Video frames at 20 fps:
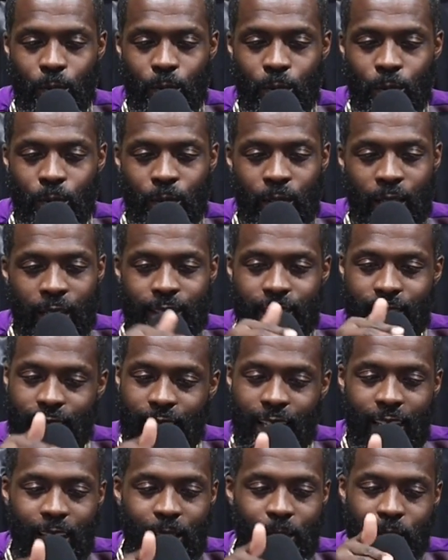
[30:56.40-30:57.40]
That
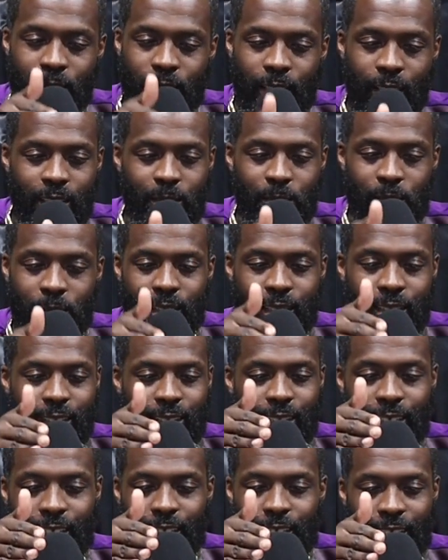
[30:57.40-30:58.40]
same judgment
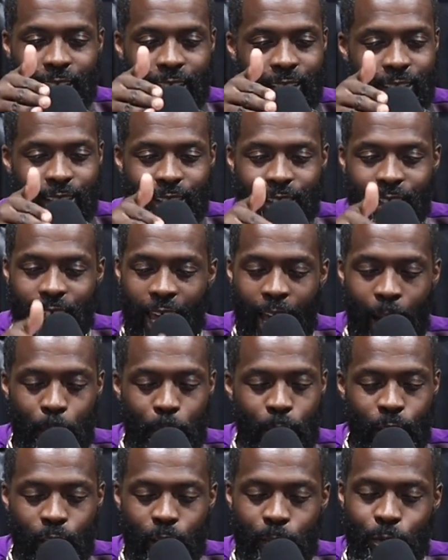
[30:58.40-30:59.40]
is
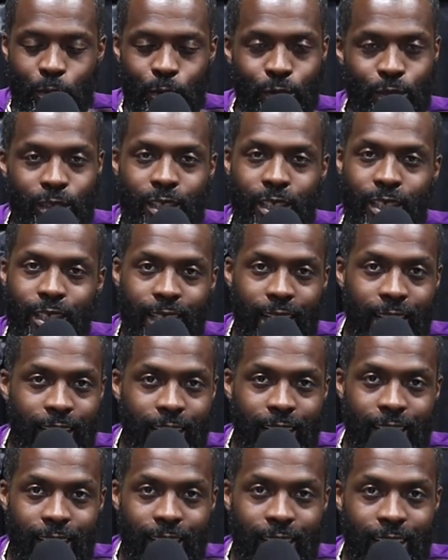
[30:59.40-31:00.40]
applicable today.
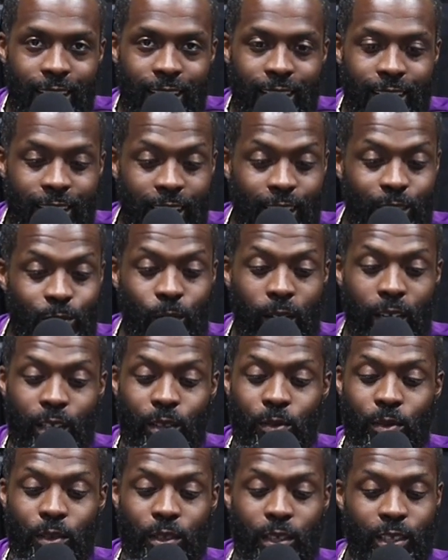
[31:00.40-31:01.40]
That's why
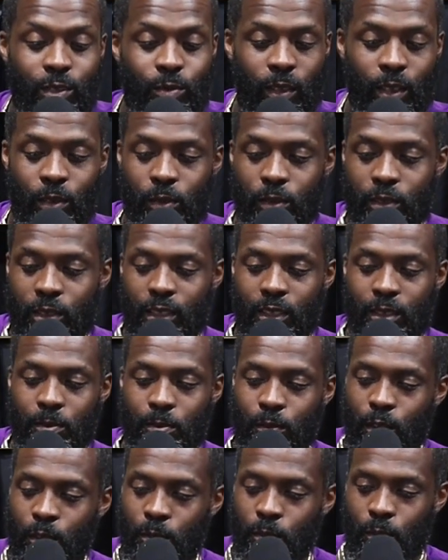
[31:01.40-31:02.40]
you see them
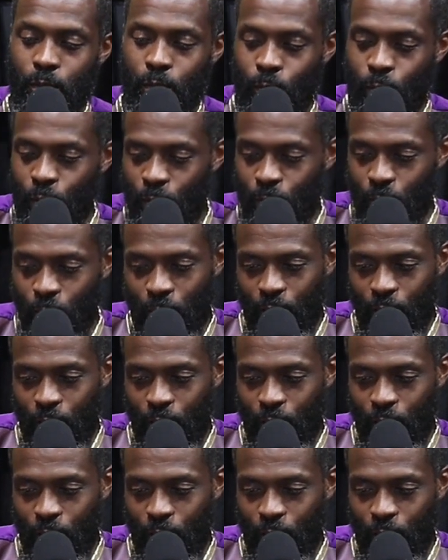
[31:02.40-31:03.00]
when you read